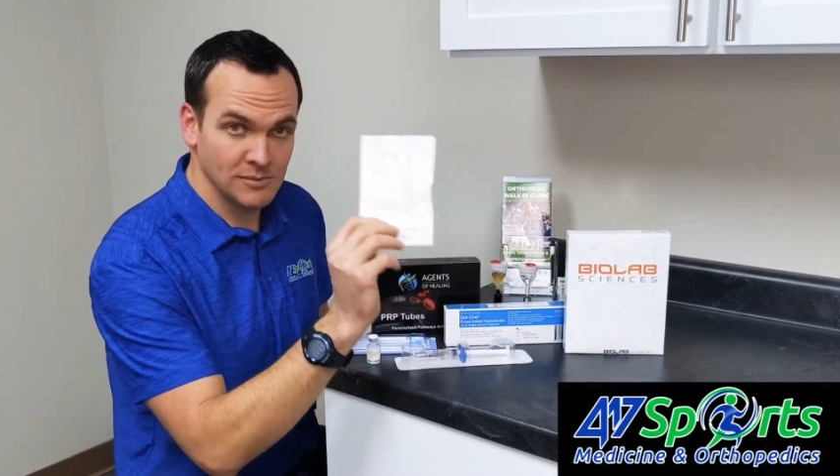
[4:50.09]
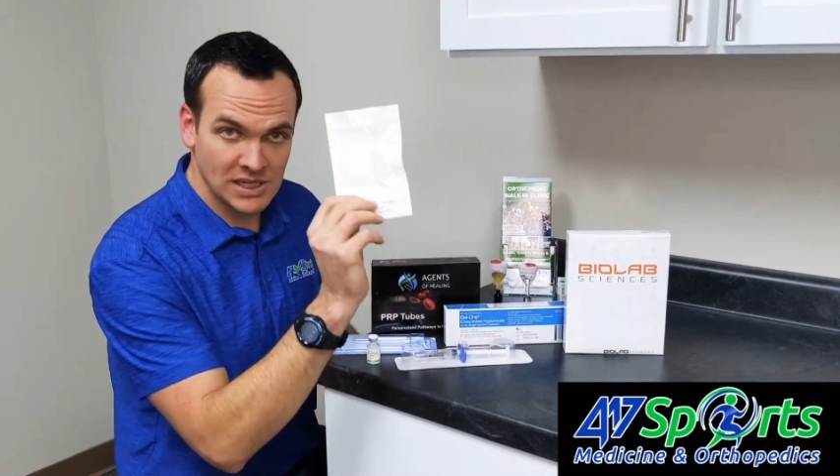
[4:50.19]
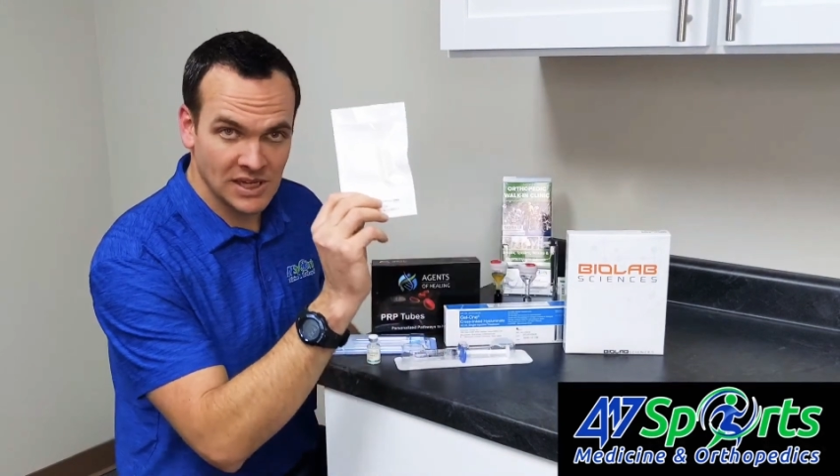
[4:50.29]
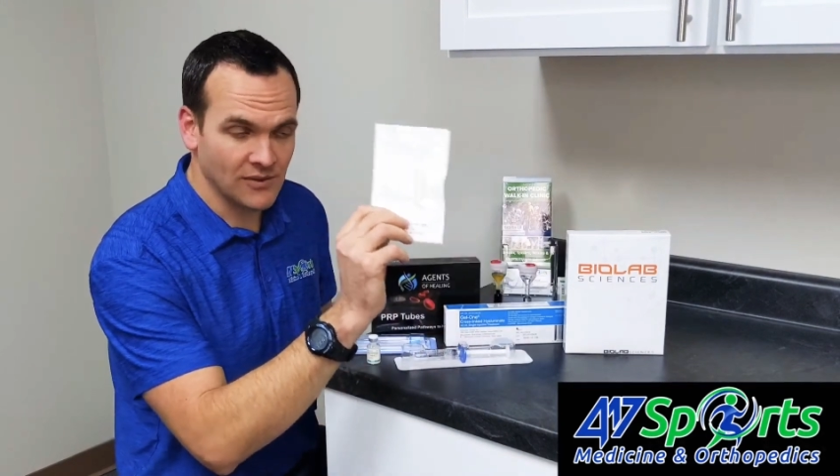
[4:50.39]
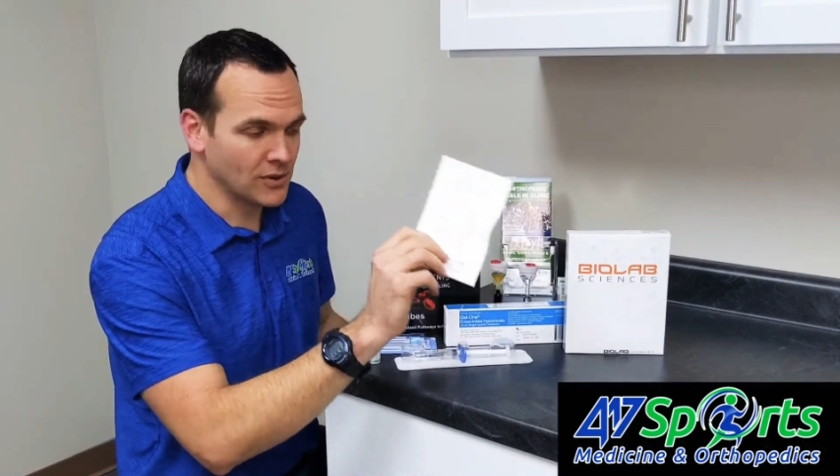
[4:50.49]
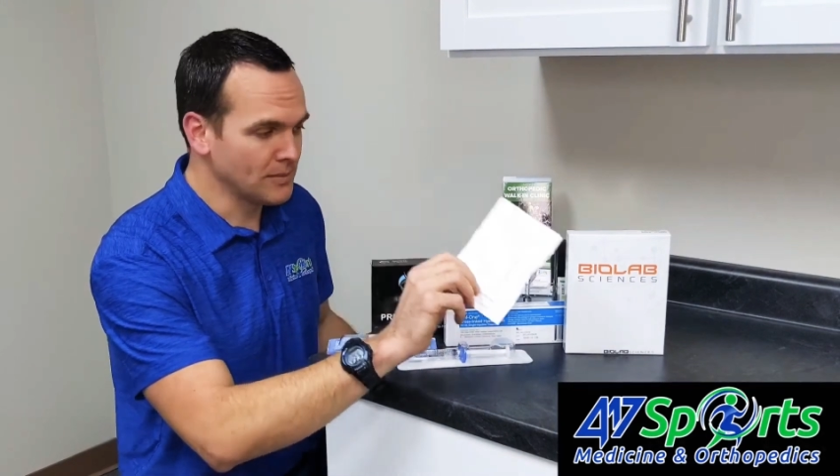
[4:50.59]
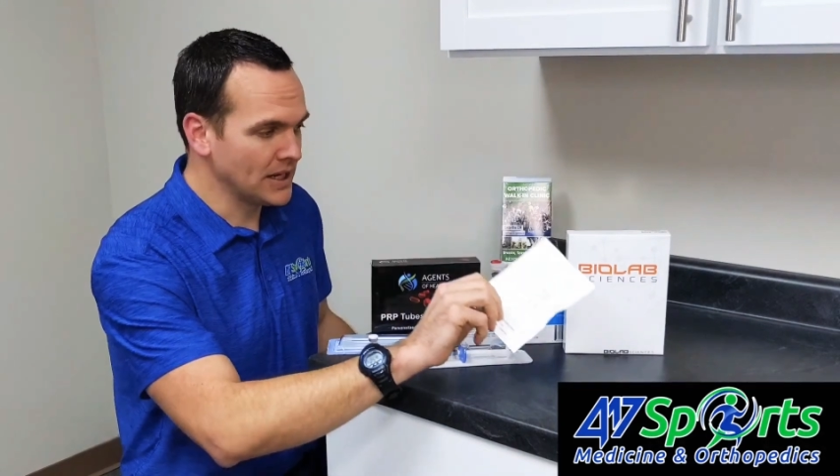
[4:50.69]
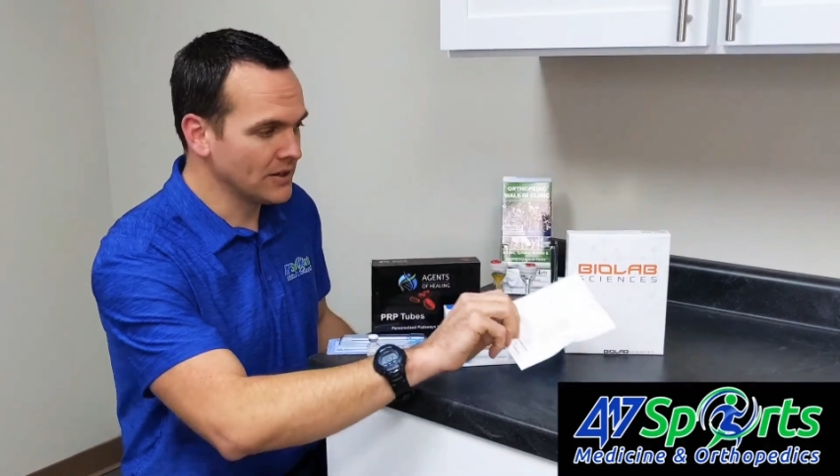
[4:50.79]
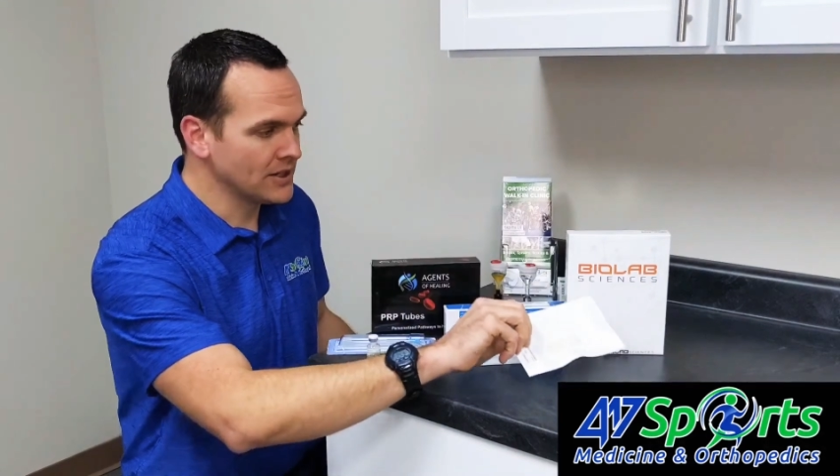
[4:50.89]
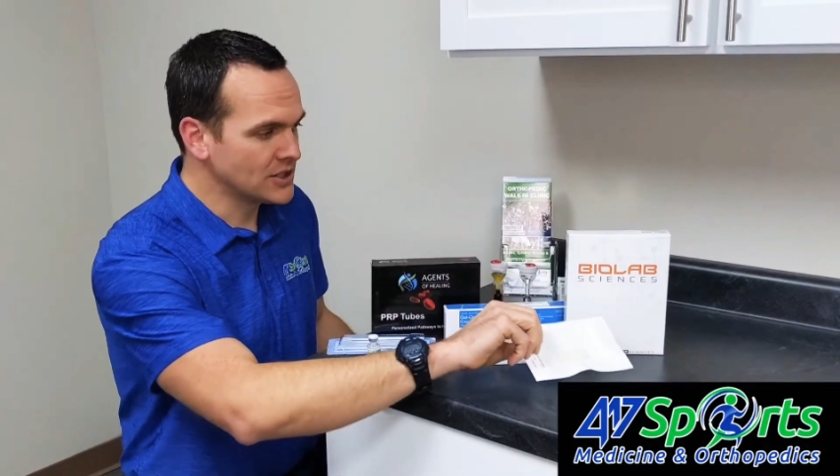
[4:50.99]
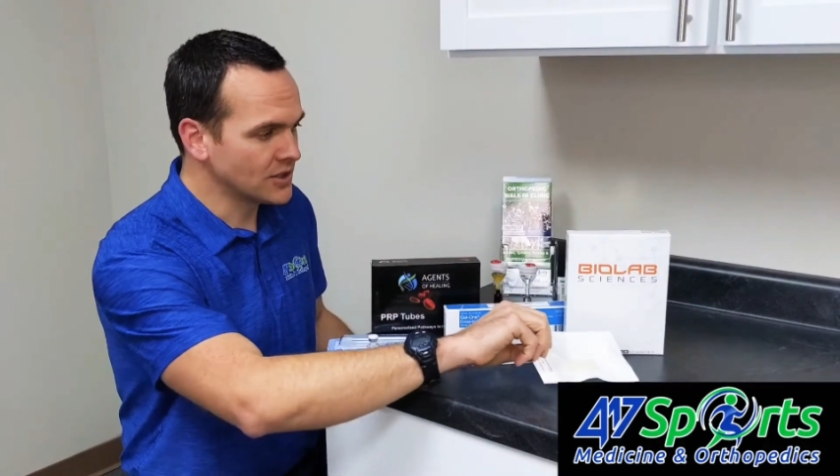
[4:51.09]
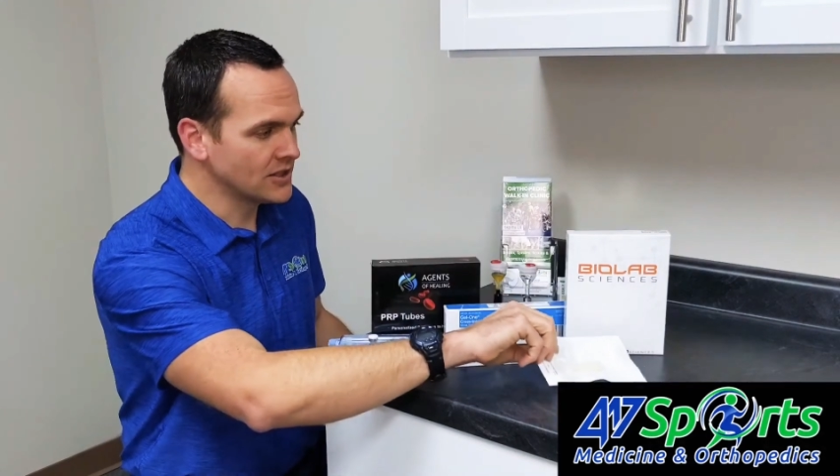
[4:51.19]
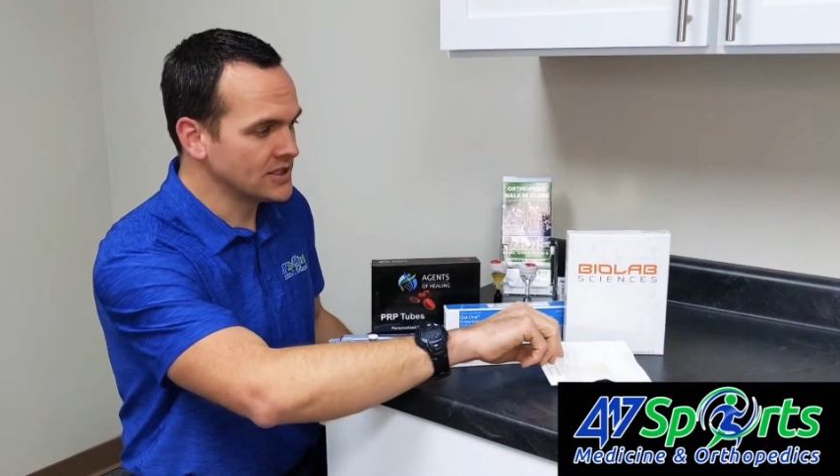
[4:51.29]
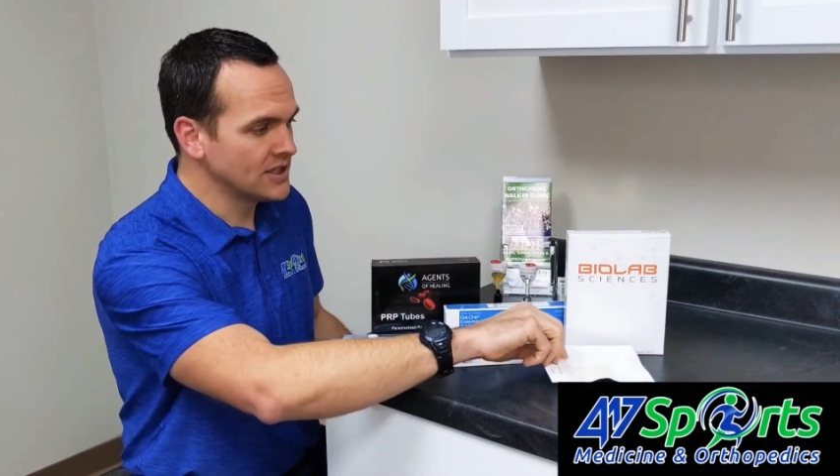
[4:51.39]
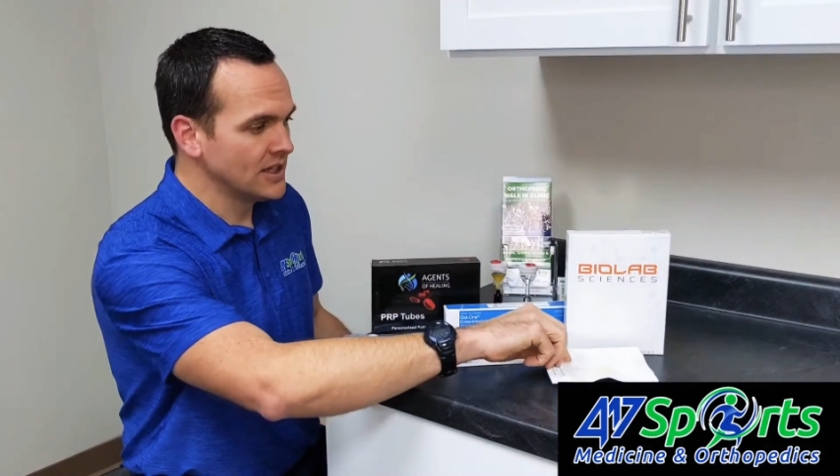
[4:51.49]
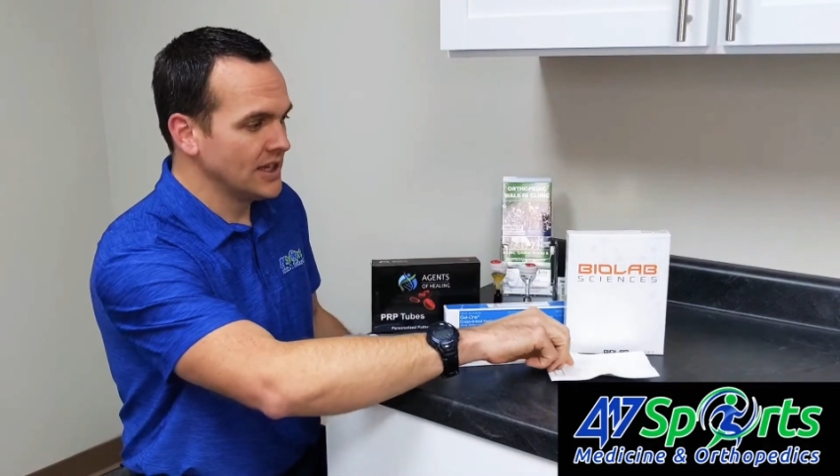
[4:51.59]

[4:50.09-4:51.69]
be covered by your insurance,